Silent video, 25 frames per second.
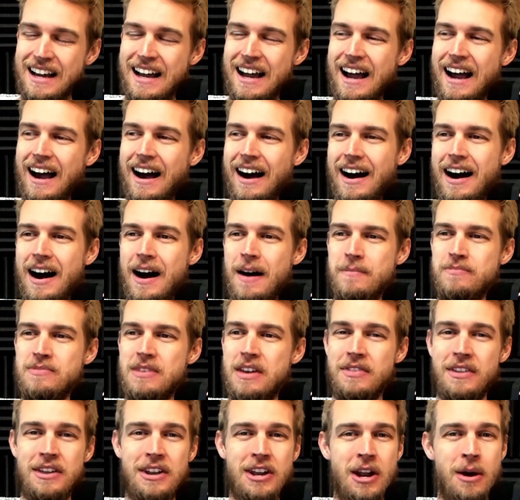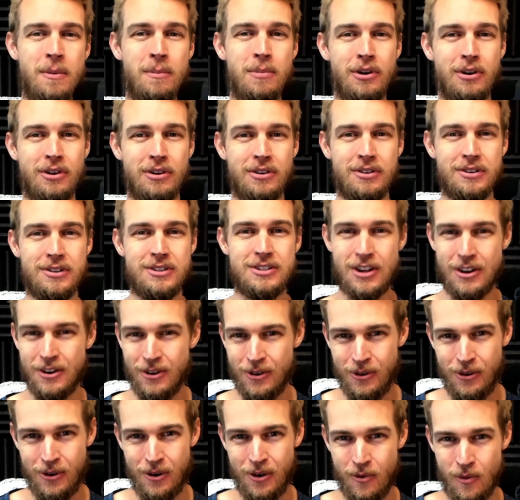And then number
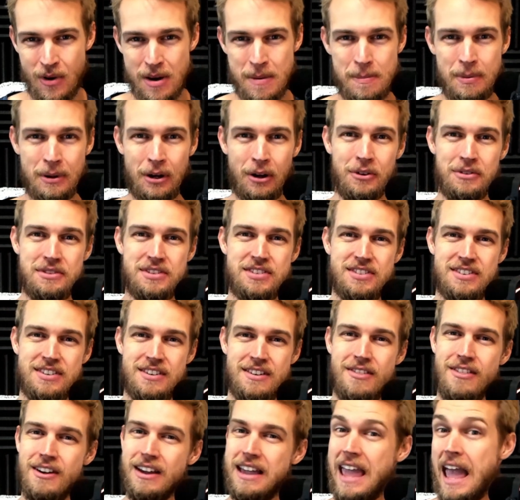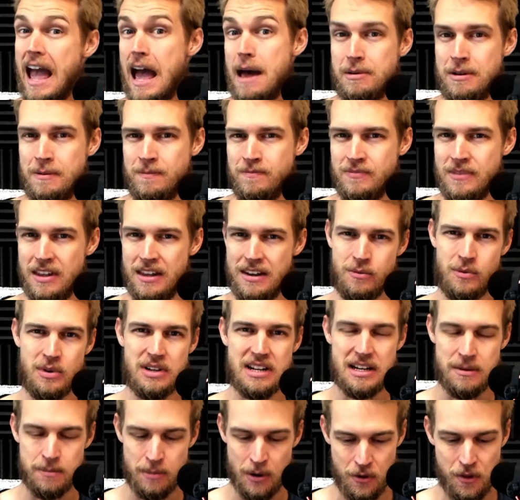two, we built the cabin, and we
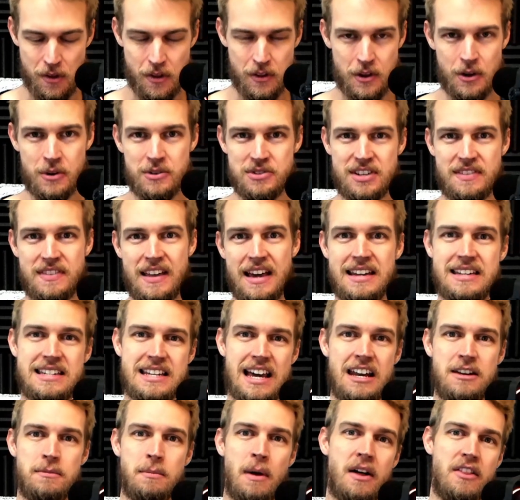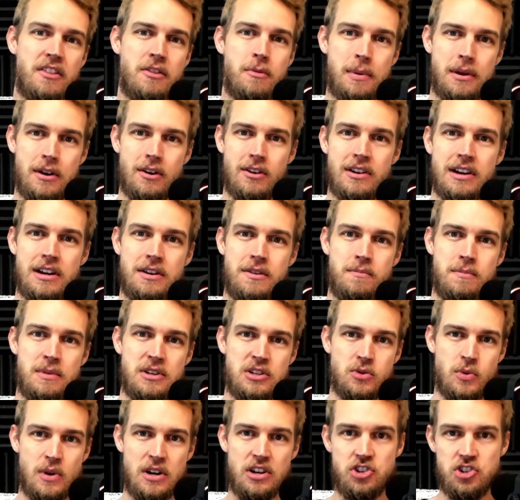did both of those in that 10-month period
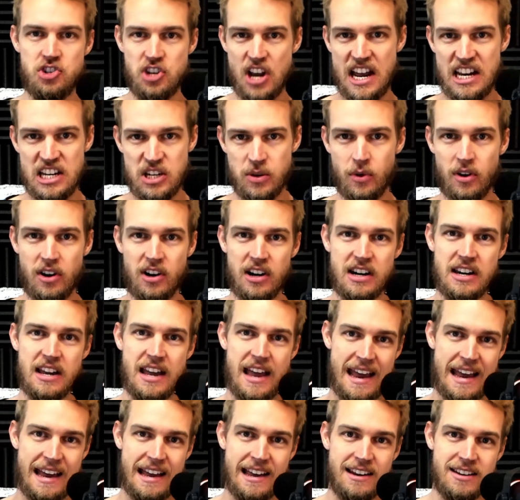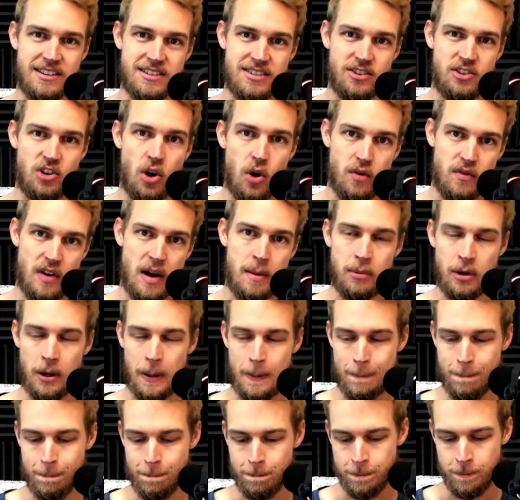between January and November.
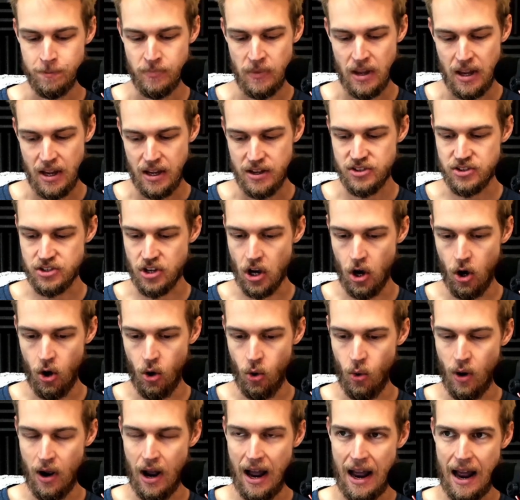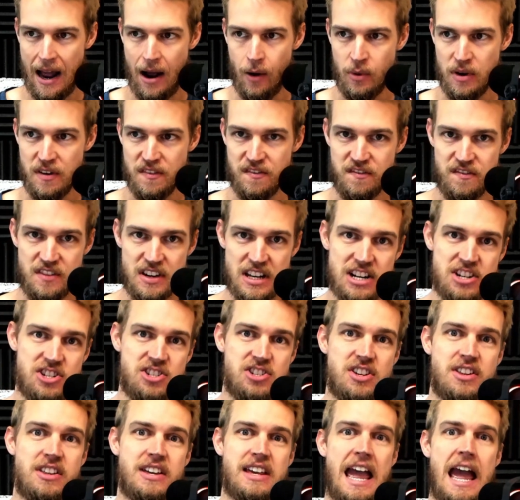So we finished
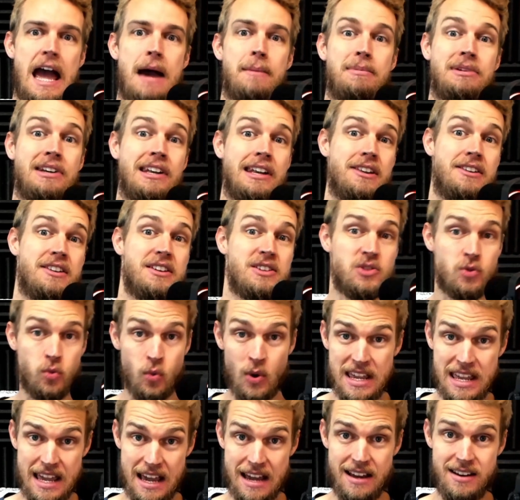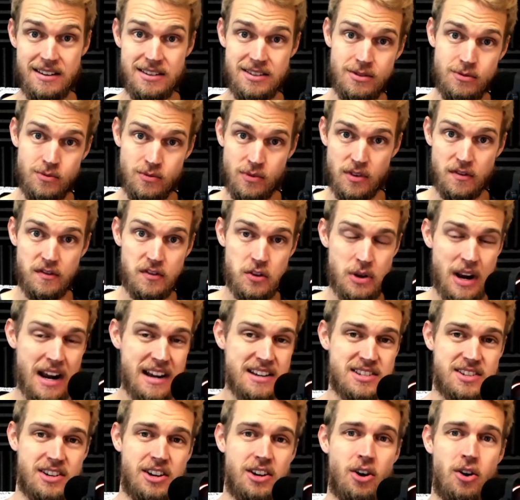the cabin this weekend, a few days
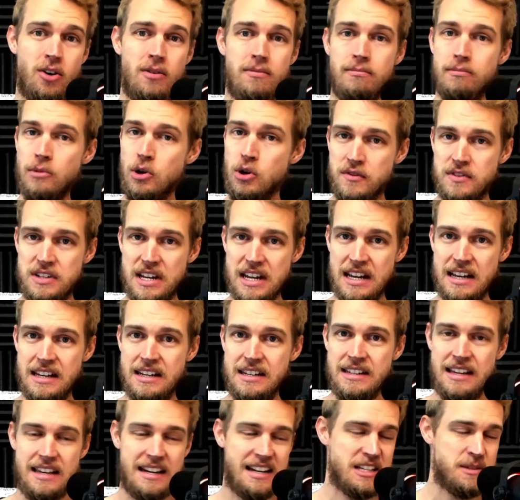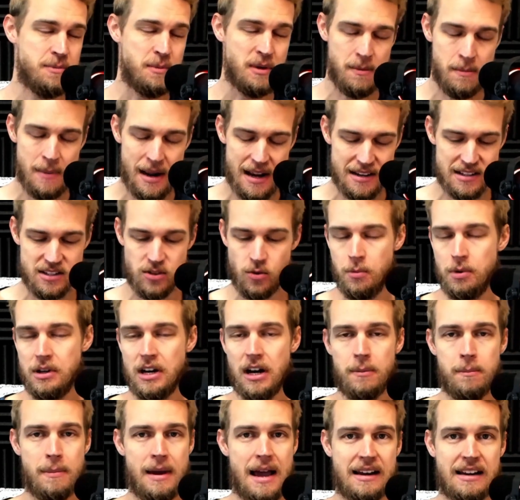ago, moved in, and it's been amazing. We've been
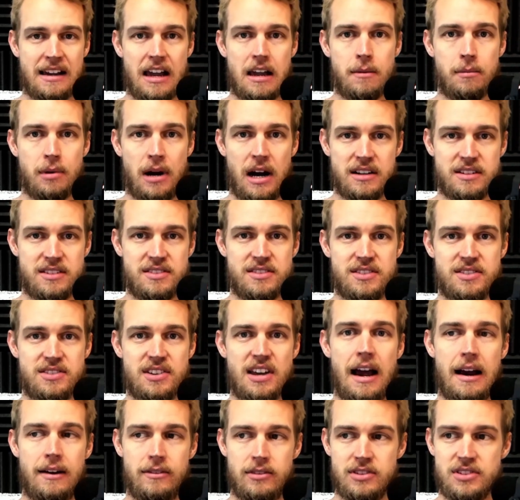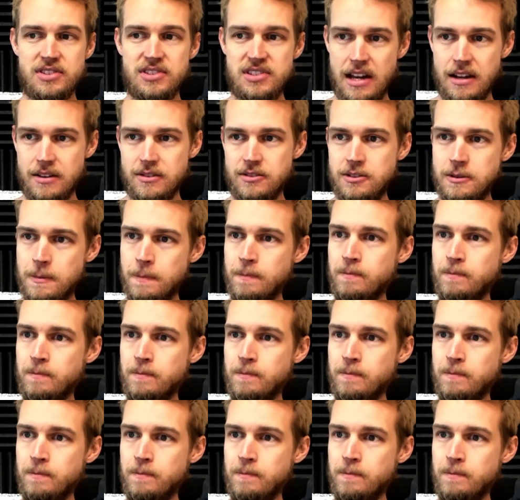unpacking boxes ever since.